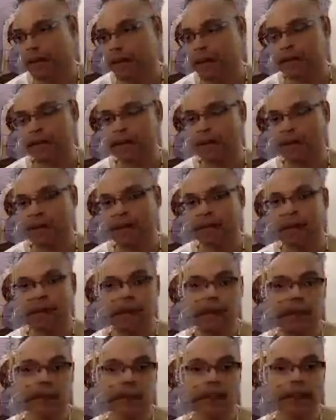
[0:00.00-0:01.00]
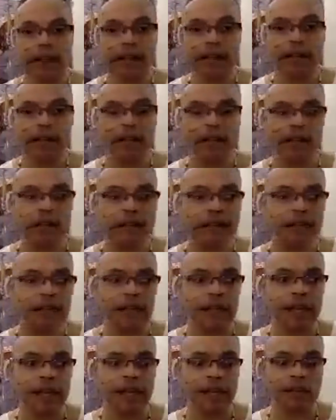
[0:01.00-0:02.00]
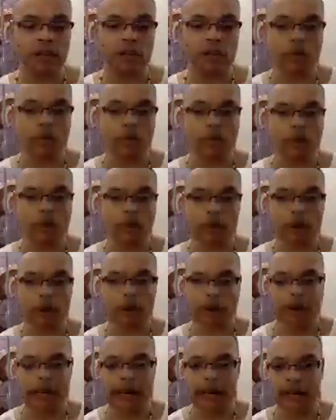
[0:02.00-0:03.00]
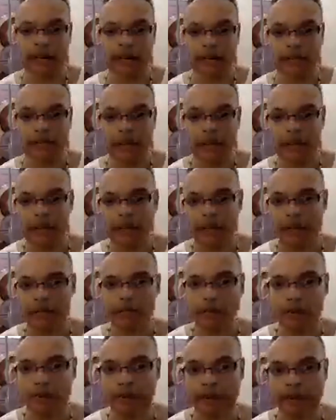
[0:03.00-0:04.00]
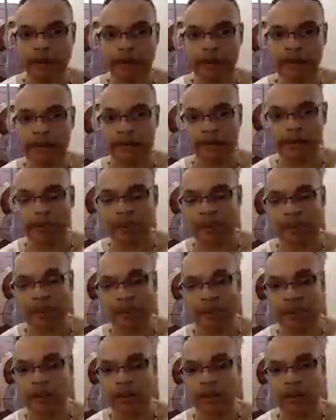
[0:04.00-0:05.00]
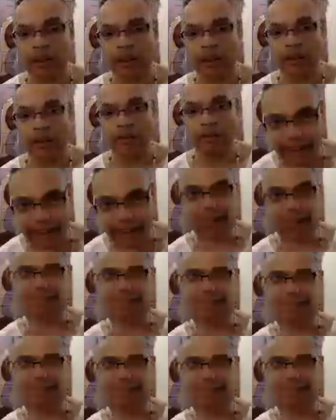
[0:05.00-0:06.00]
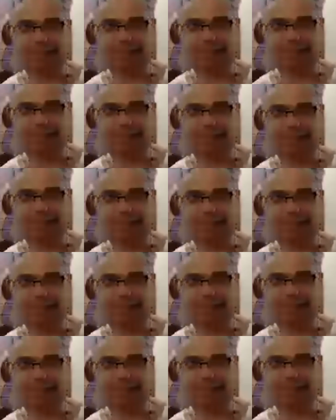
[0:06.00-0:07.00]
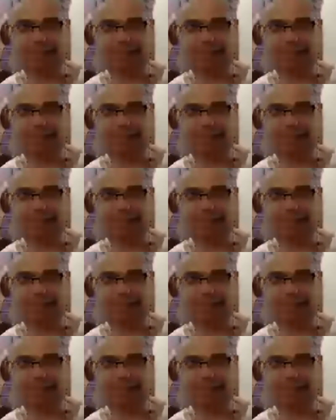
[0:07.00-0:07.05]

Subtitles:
and not thinking so much primarily out of the mammalian and reptilian. Things will start to happen.